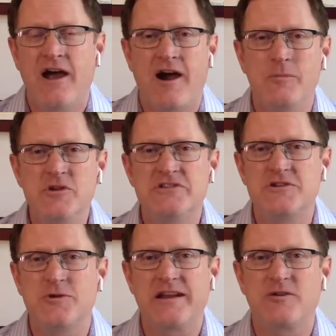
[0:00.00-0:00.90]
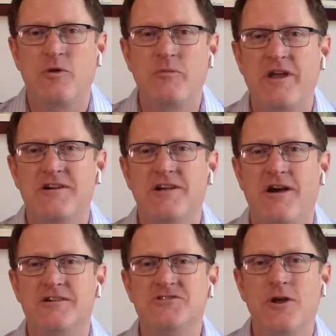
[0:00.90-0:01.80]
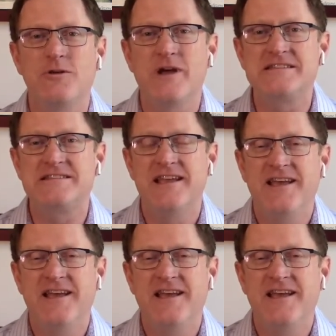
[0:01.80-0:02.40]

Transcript: our music director, will be our soloist.